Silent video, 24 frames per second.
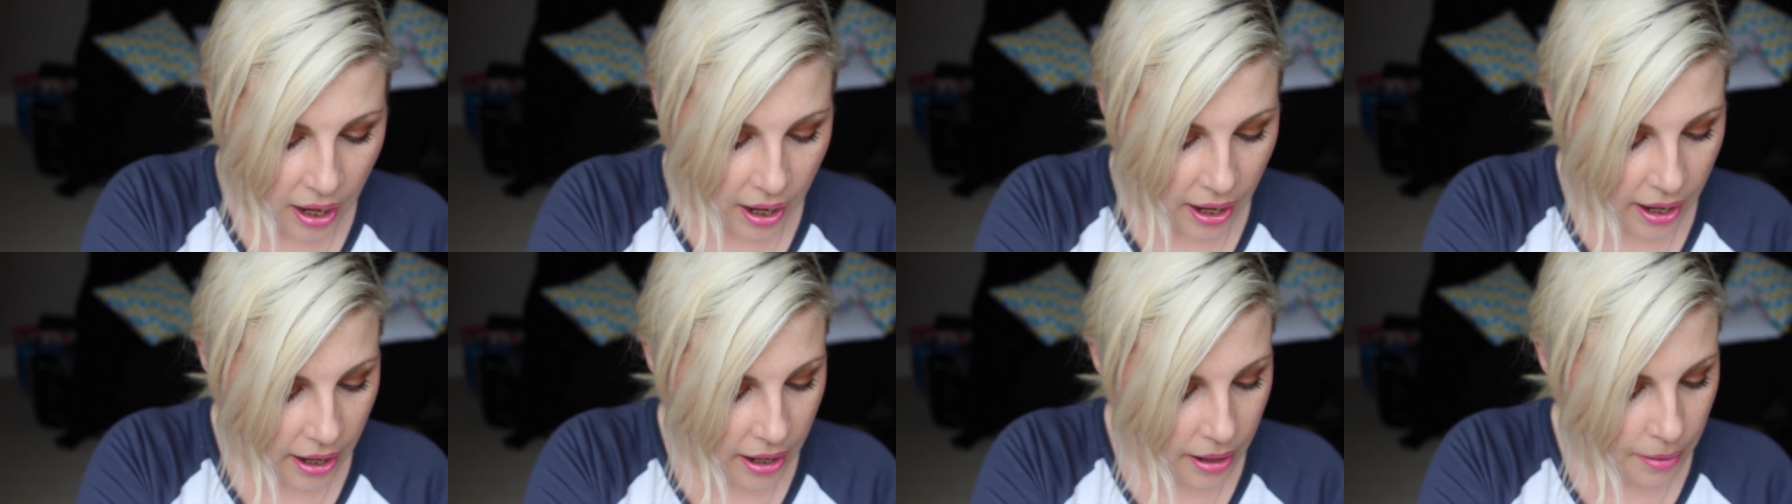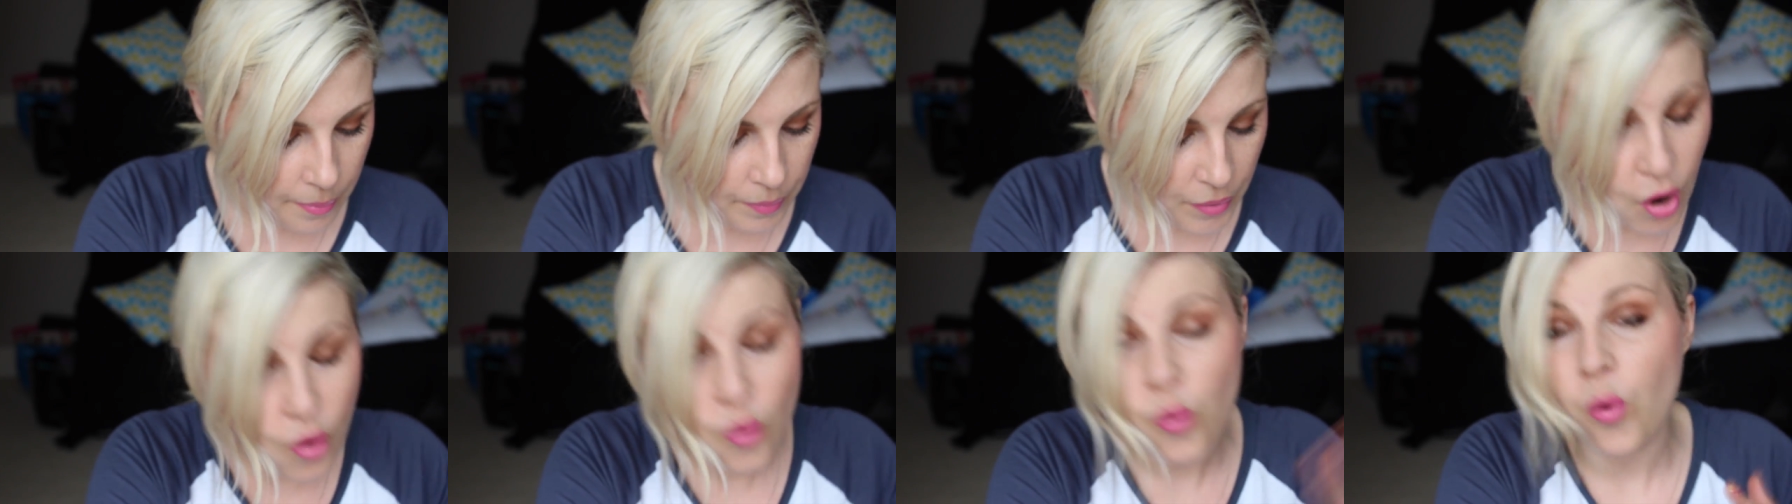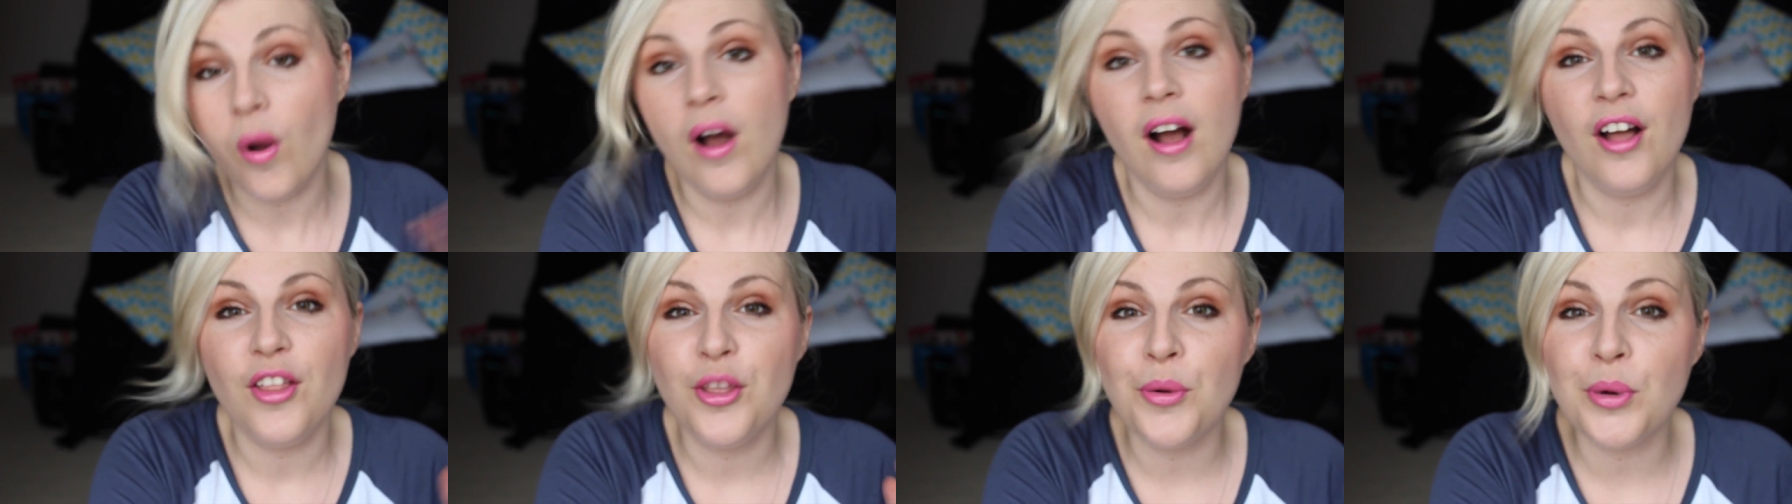um,
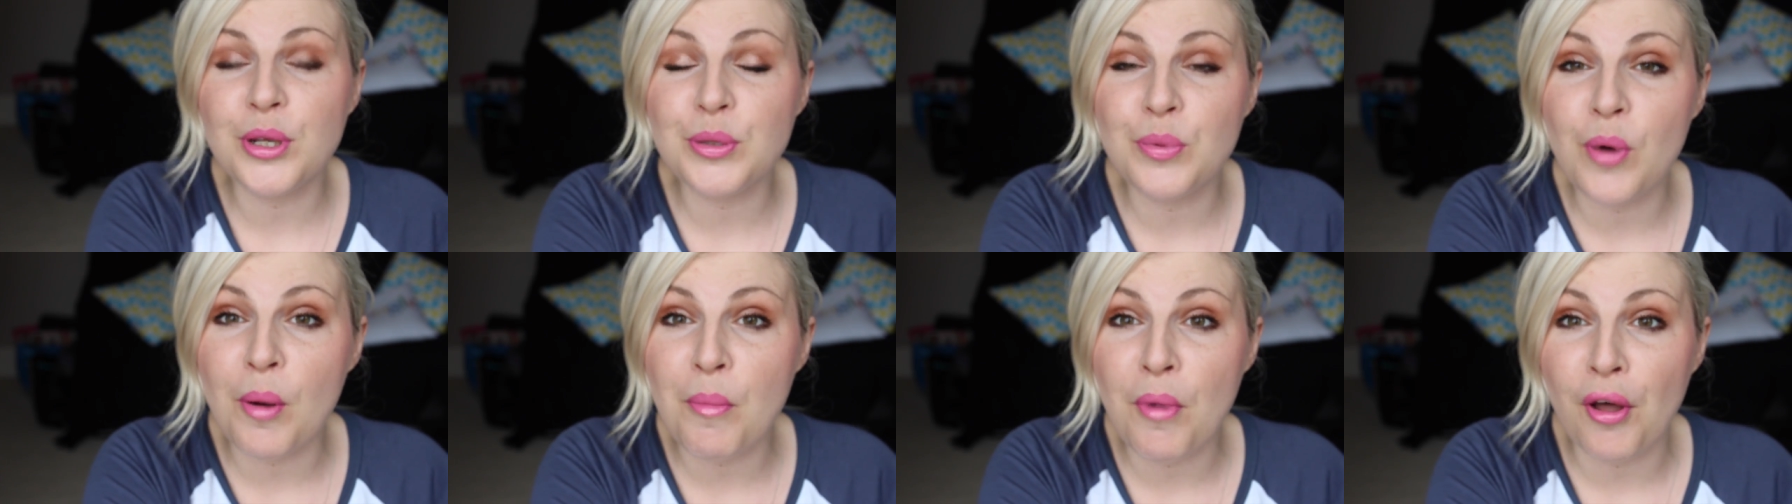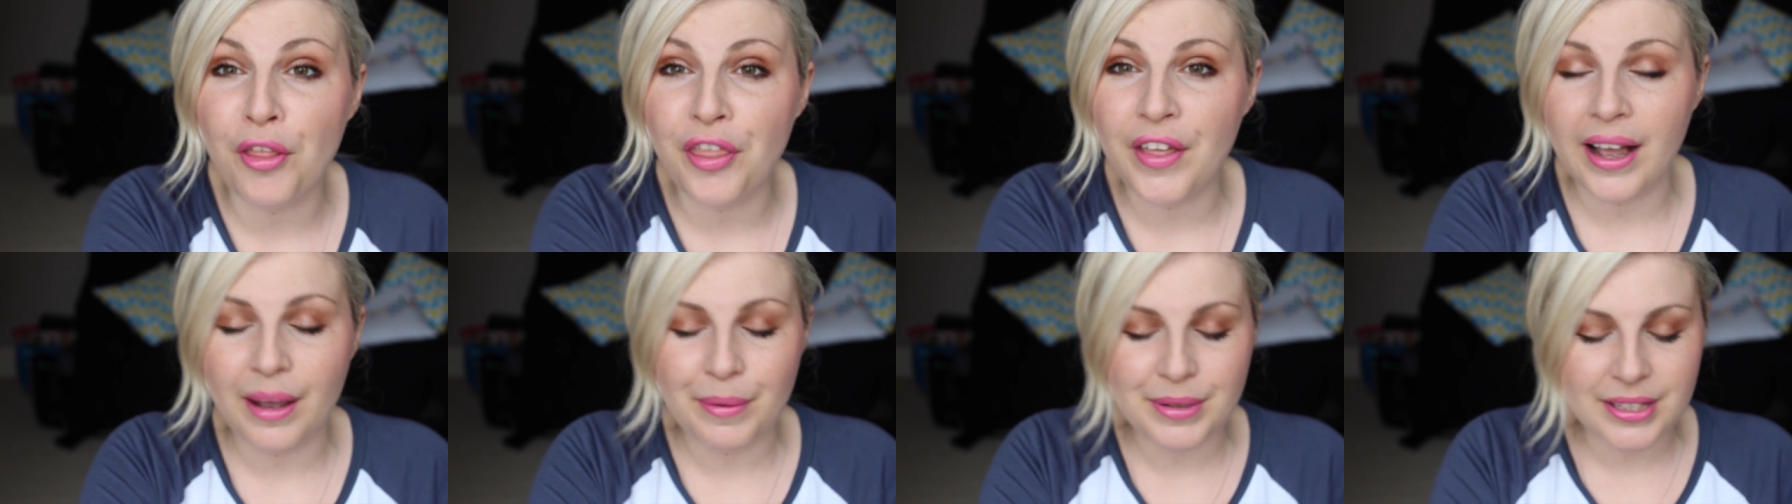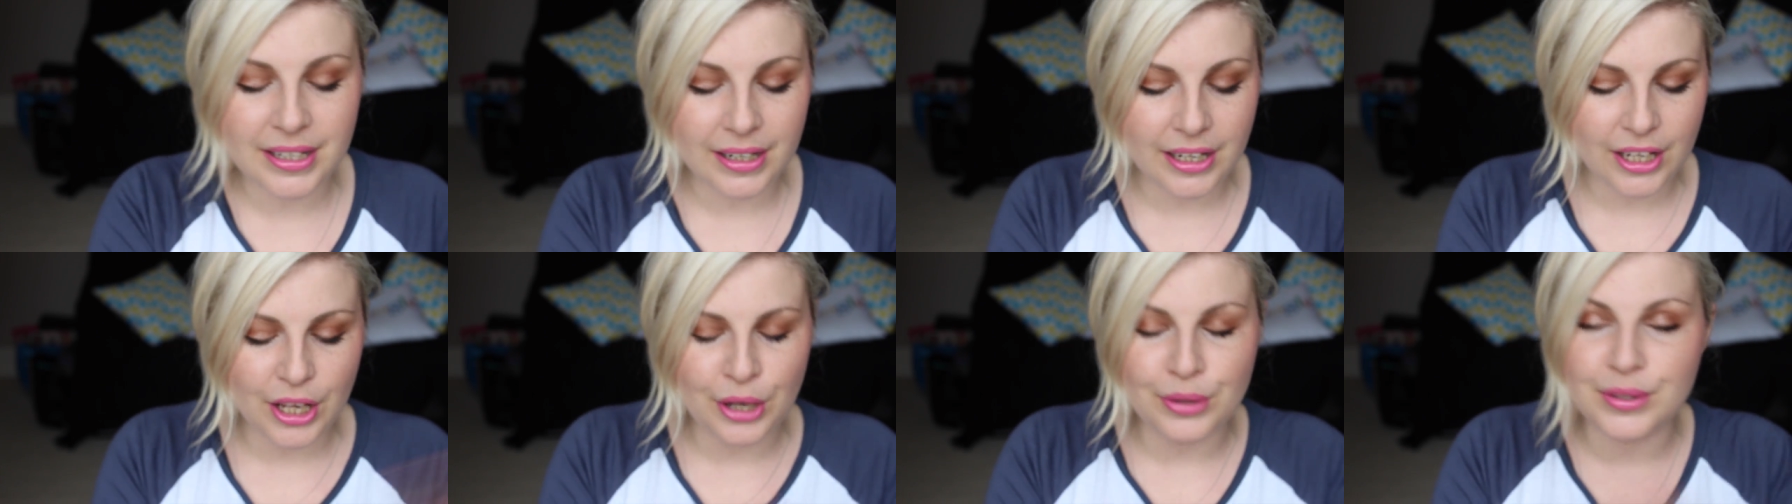oh, there was one more thing I
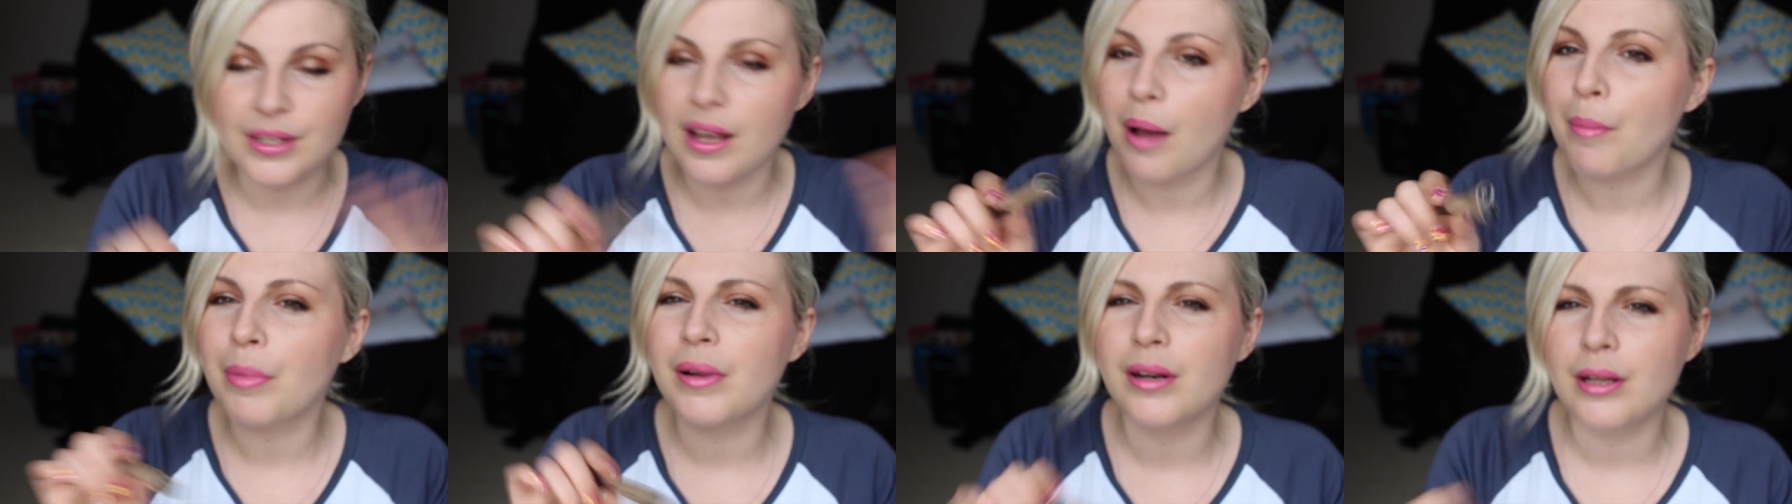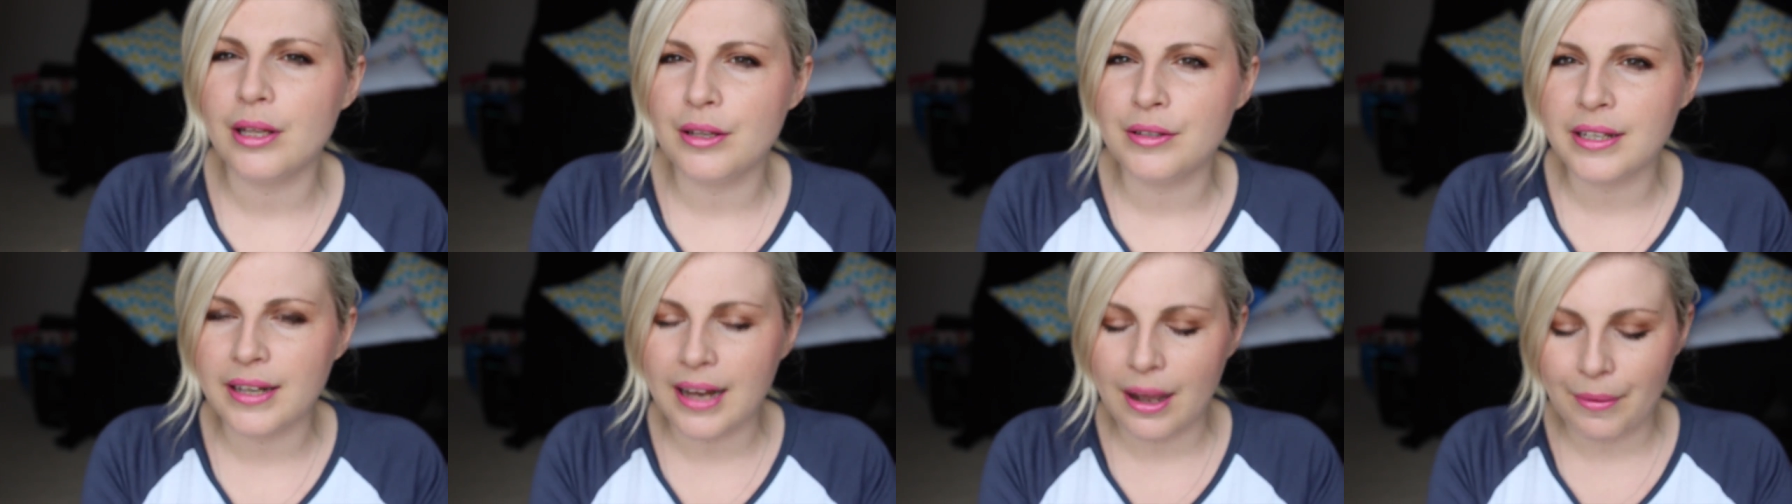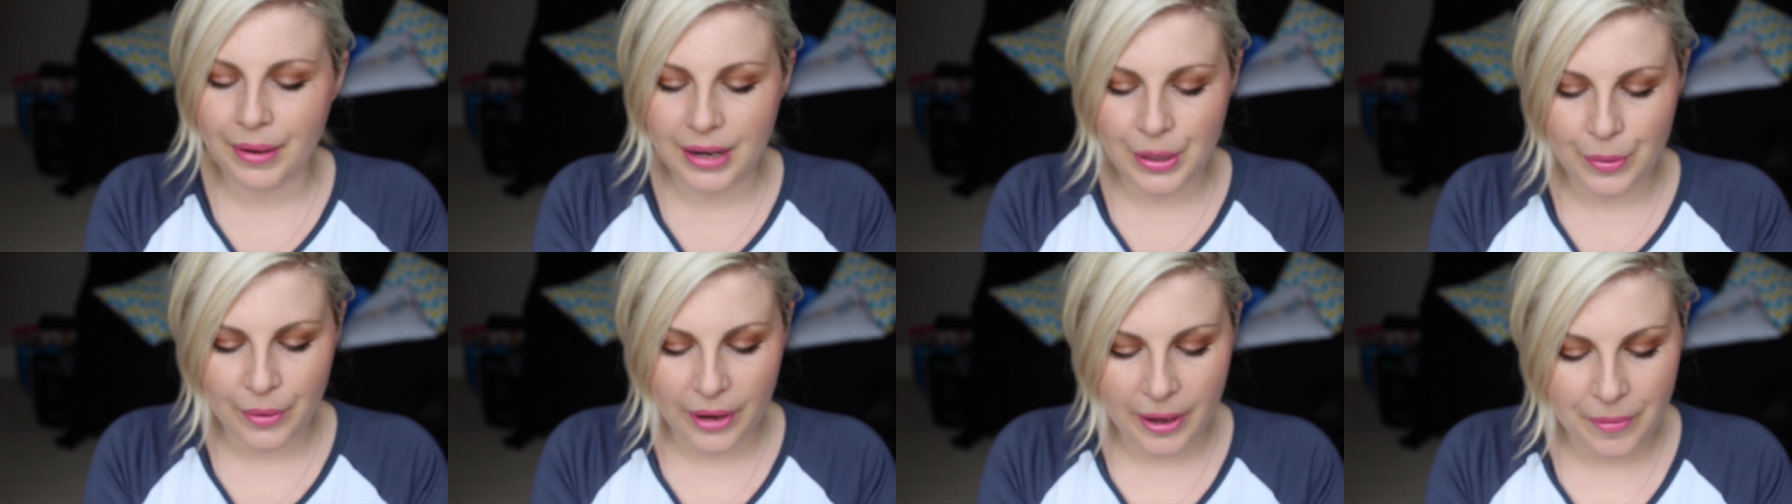was going to use. I'm going to use it
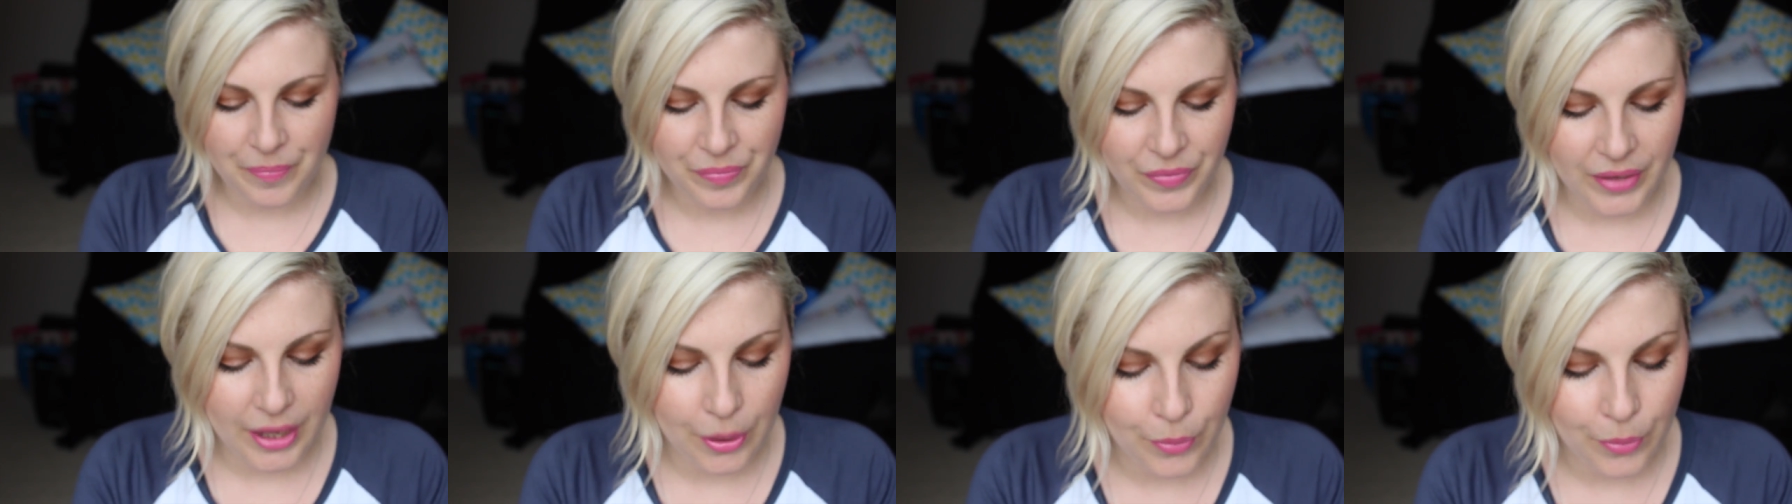now anyway.